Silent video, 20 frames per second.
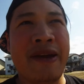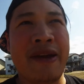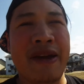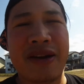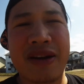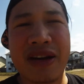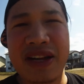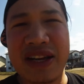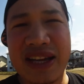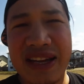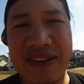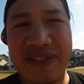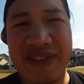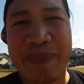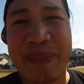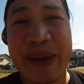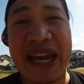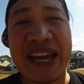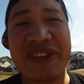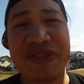Or you could even
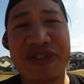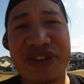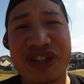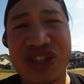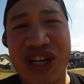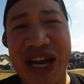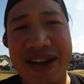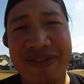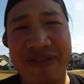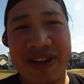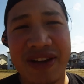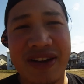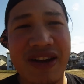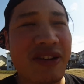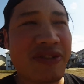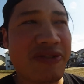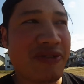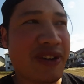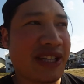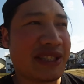pay for traffic
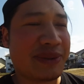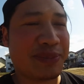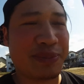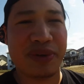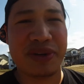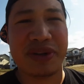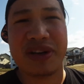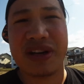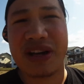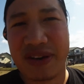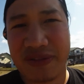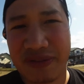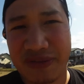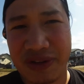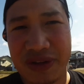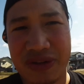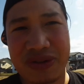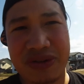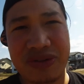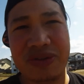off Facebook, off
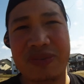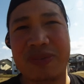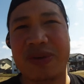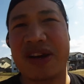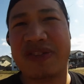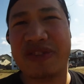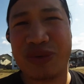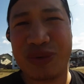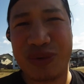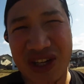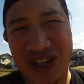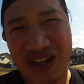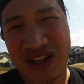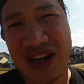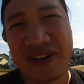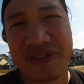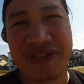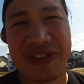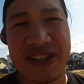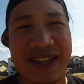YouTube, off Twitter,
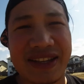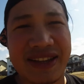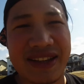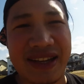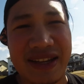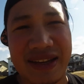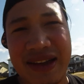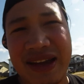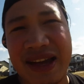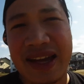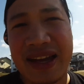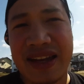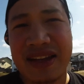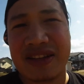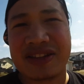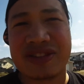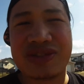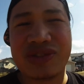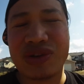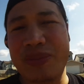off LinkedIn.
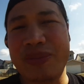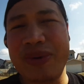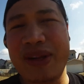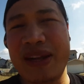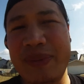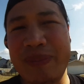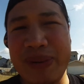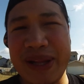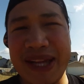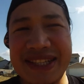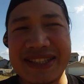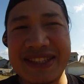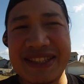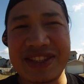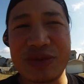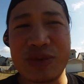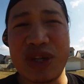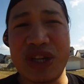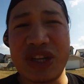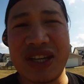There's so many
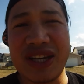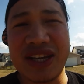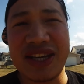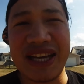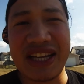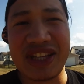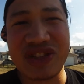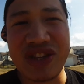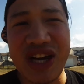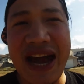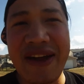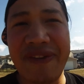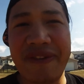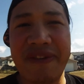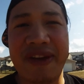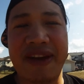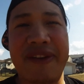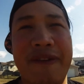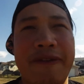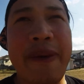places where you can get
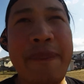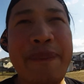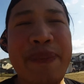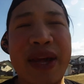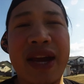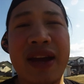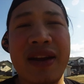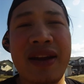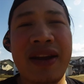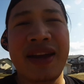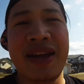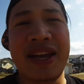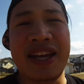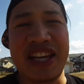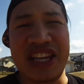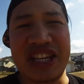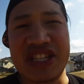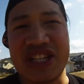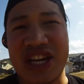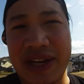traffic. From there,
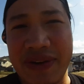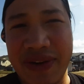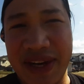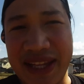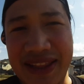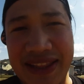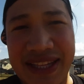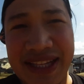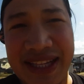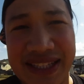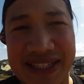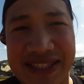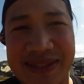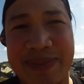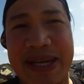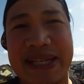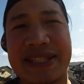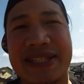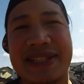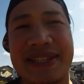you generate leads,
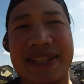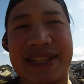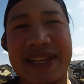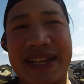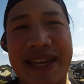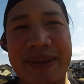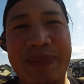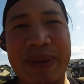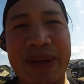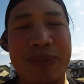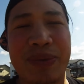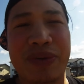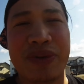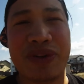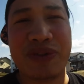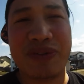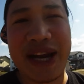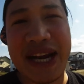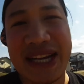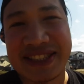basically get people
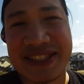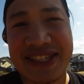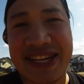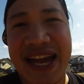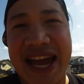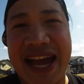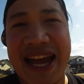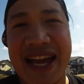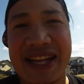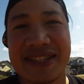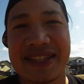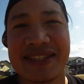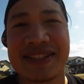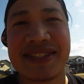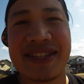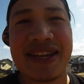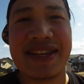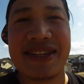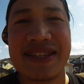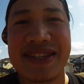to raise their hands and
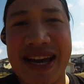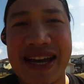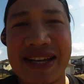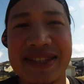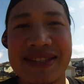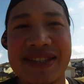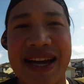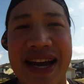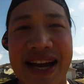say, yes,